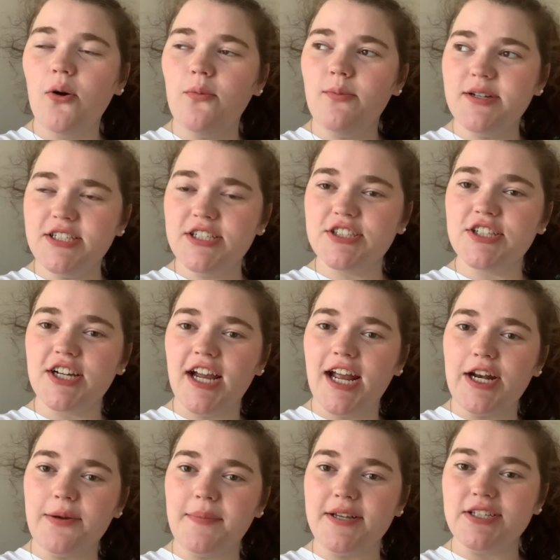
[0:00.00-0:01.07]
We just took an
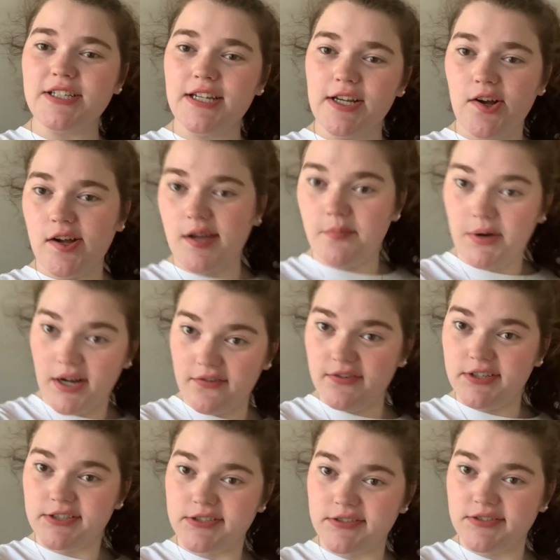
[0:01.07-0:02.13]
intermission to go get
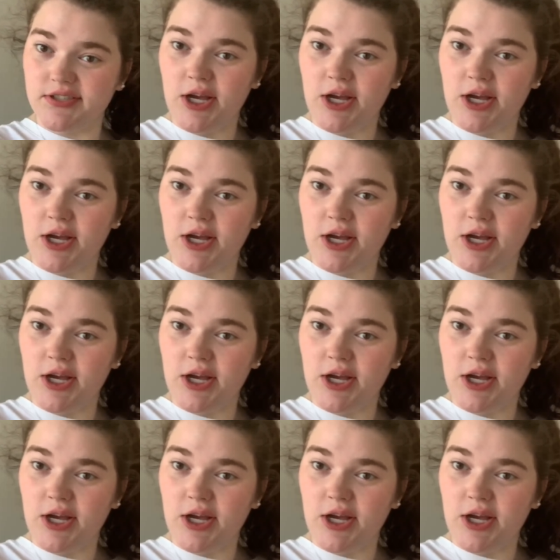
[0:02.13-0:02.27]
breakfast,